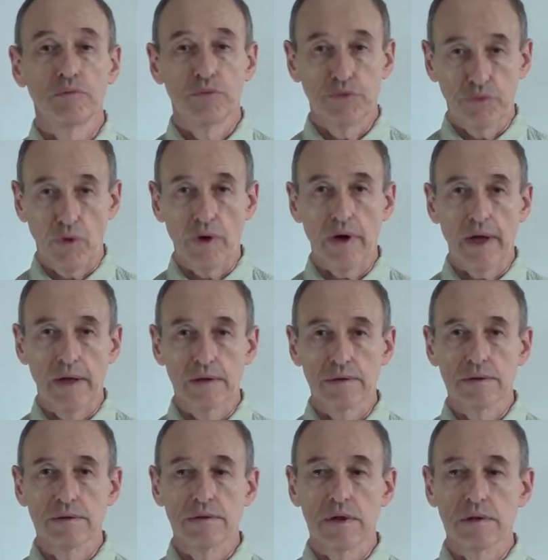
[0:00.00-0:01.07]

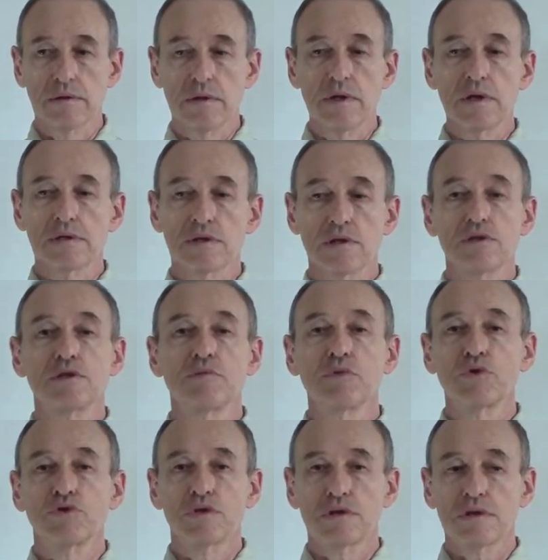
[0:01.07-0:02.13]
beforehand that these
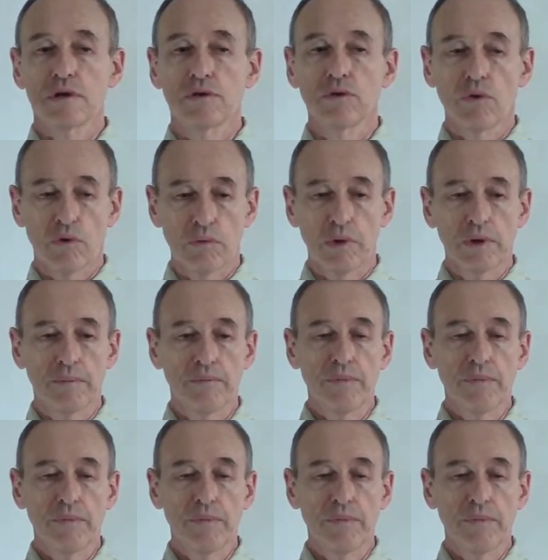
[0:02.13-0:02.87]
distributions are normal.